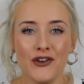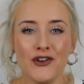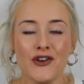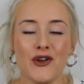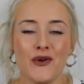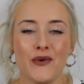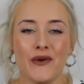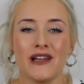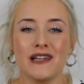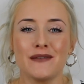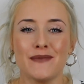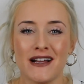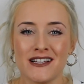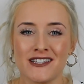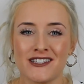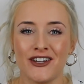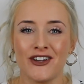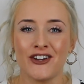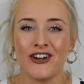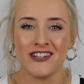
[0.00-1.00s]
the new
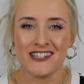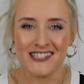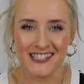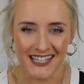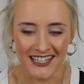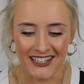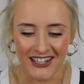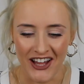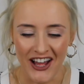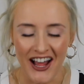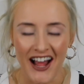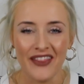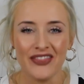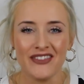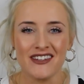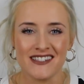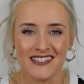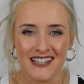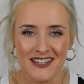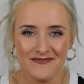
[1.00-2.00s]
Illamasqua concealer
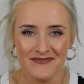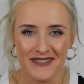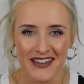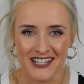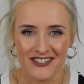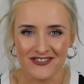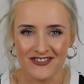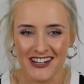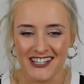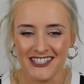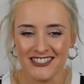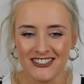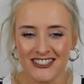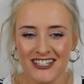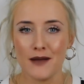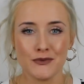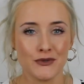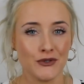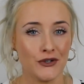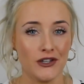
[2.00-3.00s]
and the skin base range.
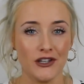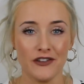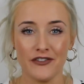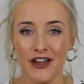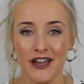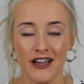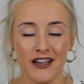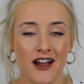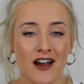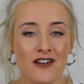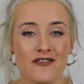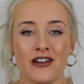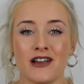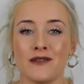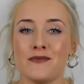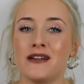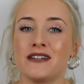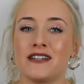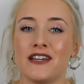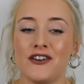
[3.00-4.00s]
Absolutely love it, can't
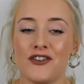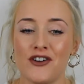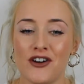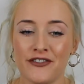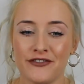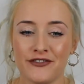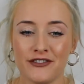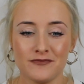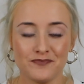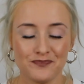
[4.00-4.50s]
recommend it enough.